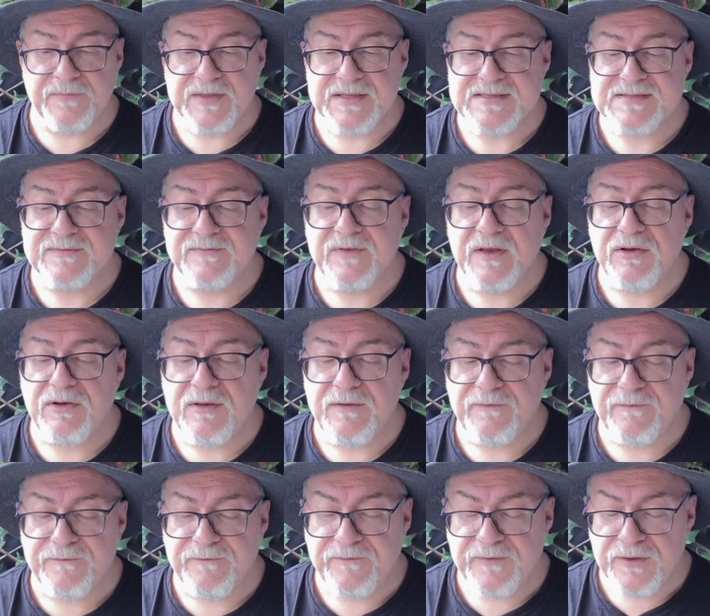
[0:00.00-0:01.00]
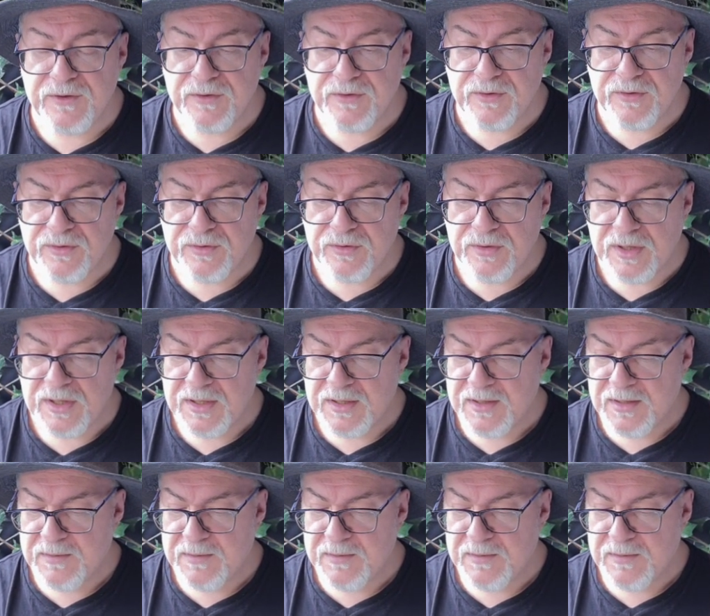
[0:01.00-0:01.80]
There's very few